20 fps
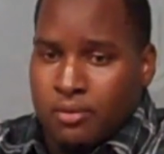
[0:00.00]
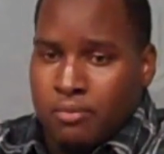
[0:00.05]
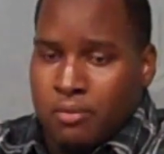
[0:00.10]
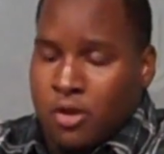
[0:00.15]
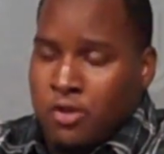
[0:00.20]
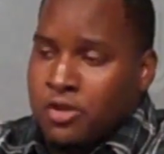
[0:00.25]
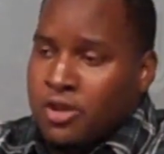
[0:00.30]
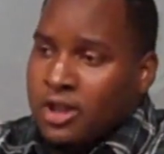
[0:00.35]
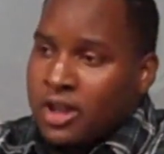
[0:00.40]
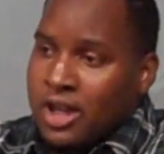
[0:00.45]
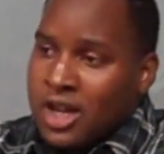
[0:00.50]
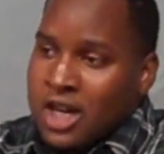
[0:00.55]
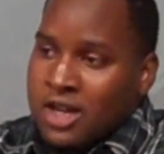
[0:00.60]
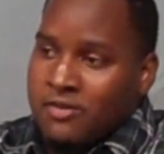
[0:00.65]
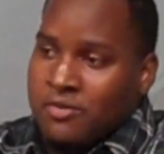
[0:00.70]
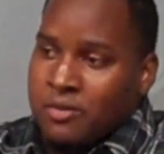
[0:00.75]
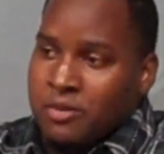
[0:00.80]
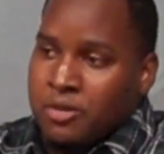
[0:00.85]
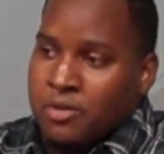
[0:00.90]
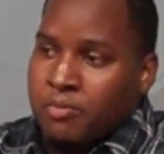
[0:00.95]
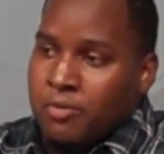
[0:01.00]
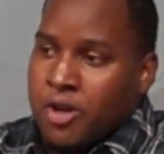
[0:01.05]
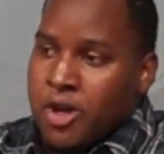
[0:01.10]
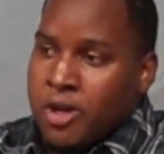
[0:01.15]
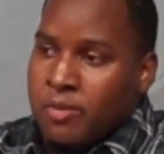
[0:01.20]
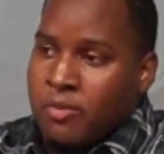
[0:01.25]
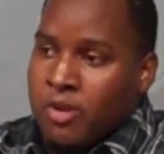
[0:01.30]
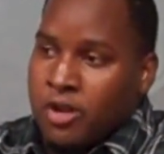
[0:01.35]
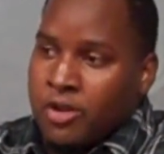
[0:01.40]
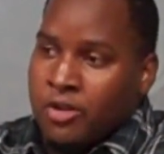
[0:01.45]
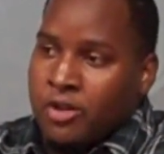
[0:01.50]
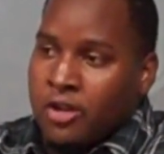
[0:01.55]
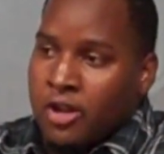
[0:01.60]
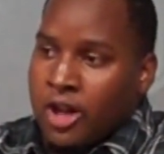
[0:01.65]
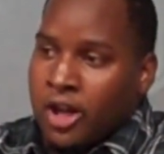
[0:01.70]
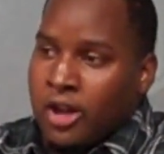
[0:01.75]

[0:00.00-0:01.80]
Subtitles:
most of the guys from the spring ball, you know,